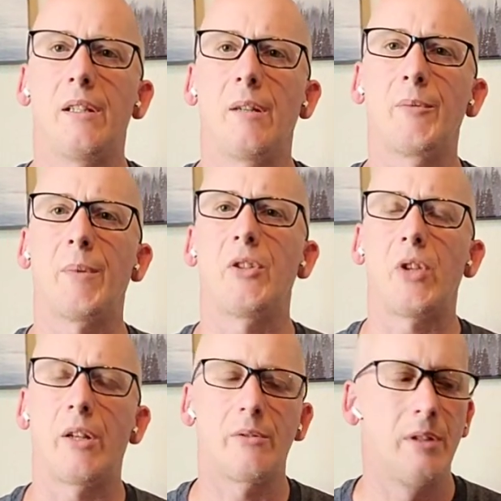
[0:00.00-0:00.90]
It helps my
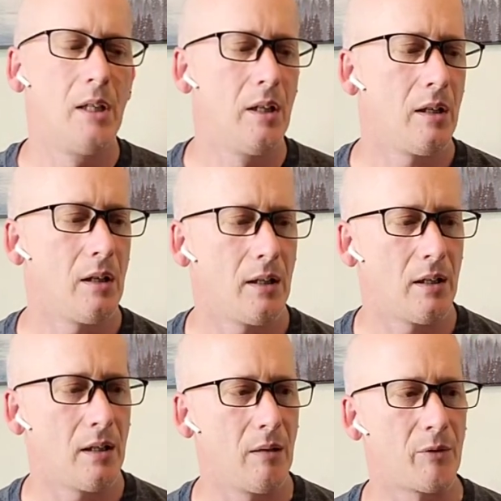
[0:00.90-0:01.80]
channel,
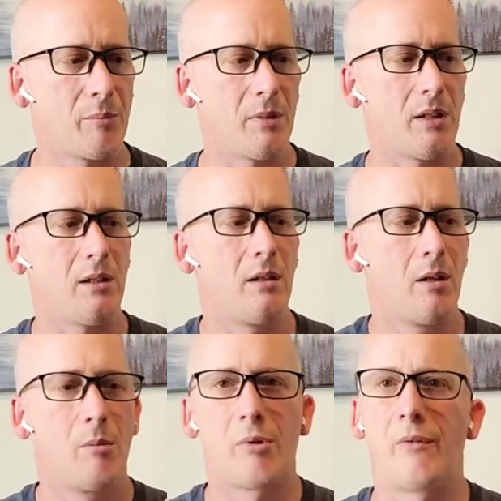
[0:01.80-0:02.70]
helps me
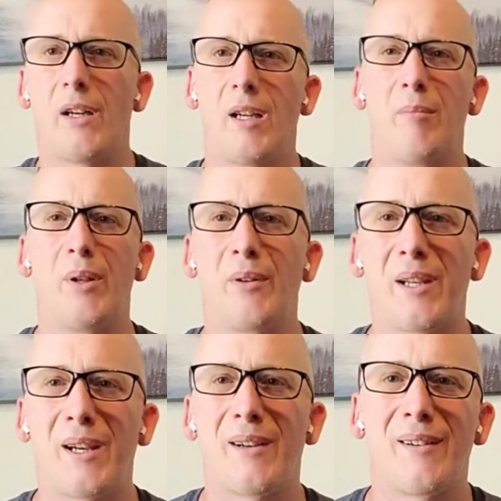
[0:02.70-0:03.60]
provide better
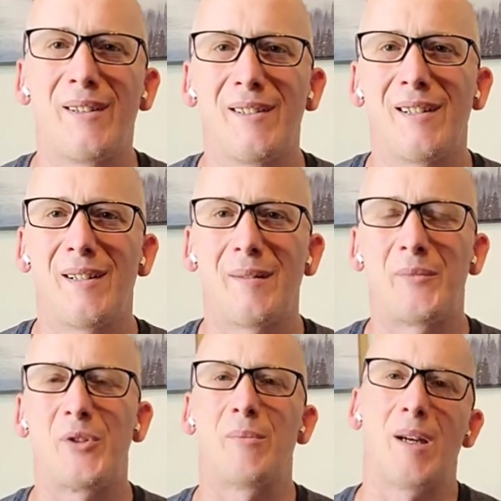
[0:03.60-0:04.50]
care
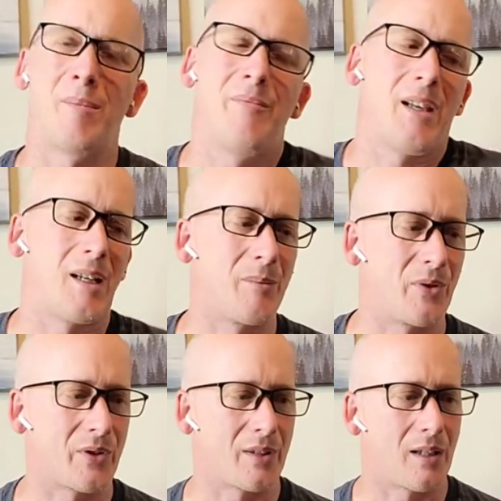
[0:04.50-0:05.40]
to my
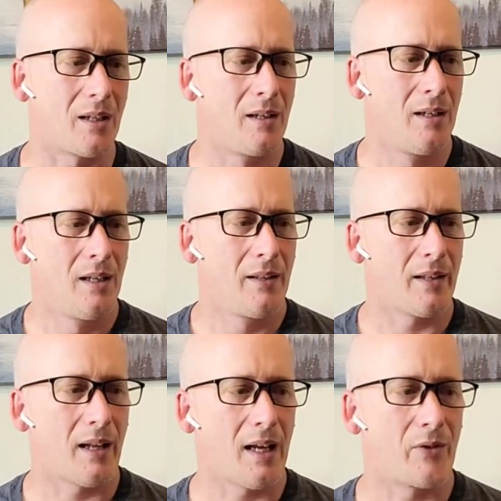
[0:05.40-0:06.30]
animals
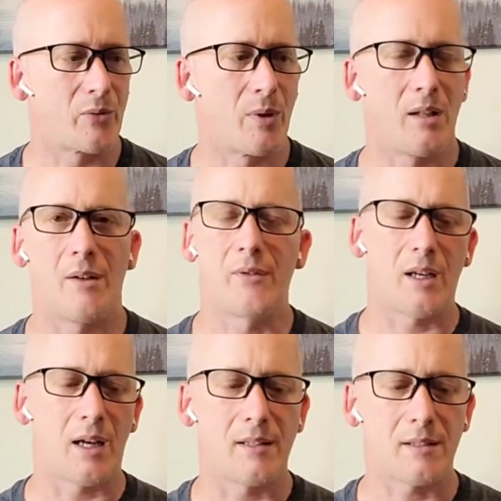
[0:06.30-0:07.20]
that I have as well. I've
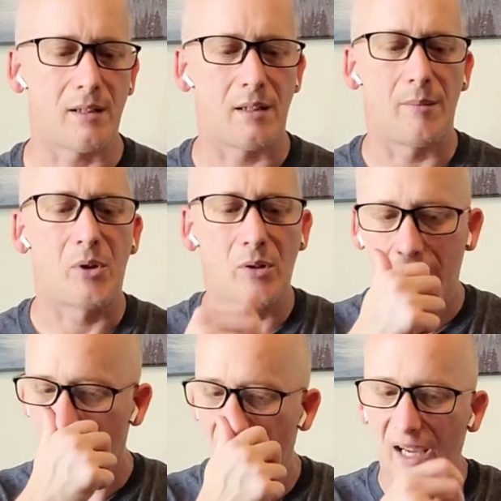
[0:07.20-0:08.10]
got,
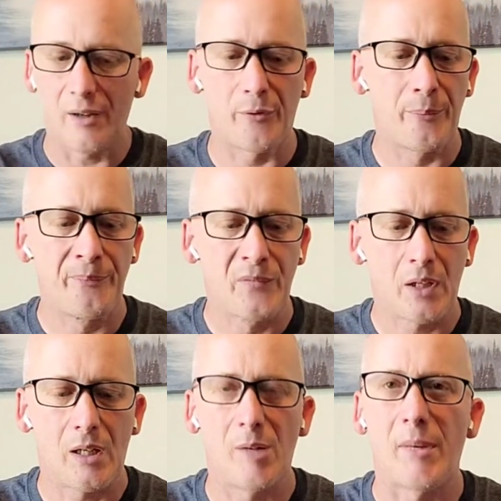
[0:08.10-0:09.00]
currently I have
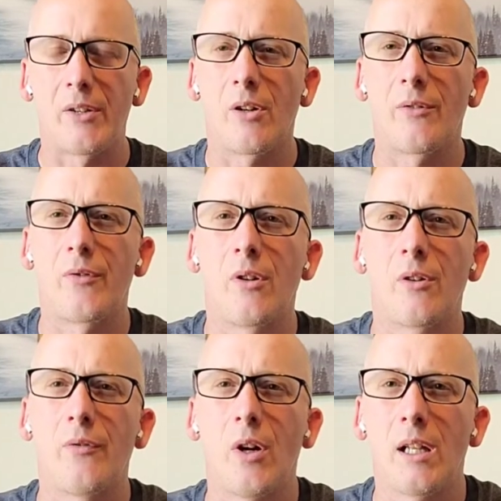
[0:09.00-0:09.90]
my dart
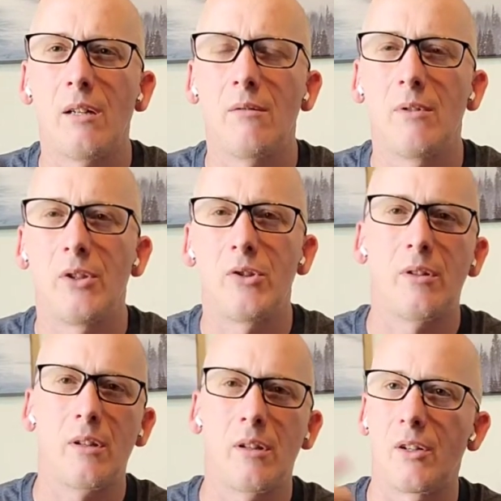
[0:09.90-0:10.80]
frog Fallout, which
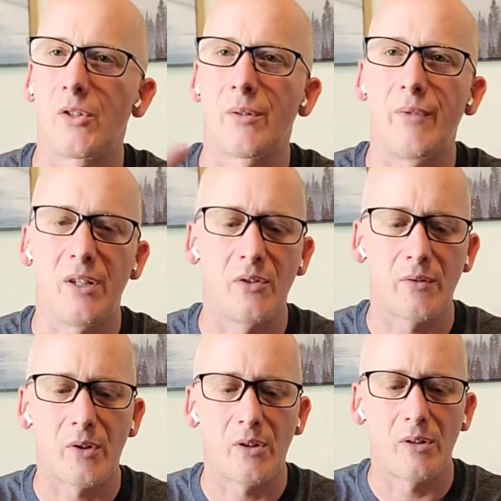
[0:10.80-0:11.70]
there's some videos
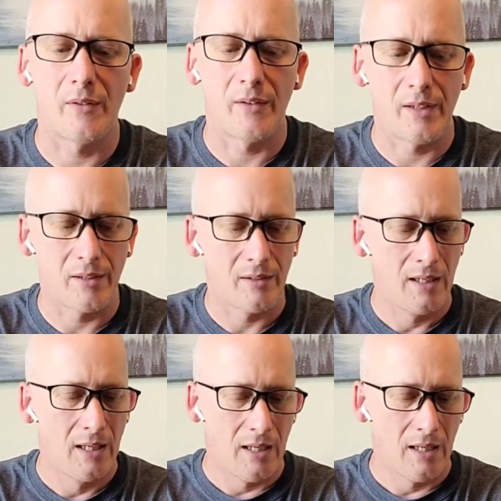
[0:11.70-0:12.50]
of her on there.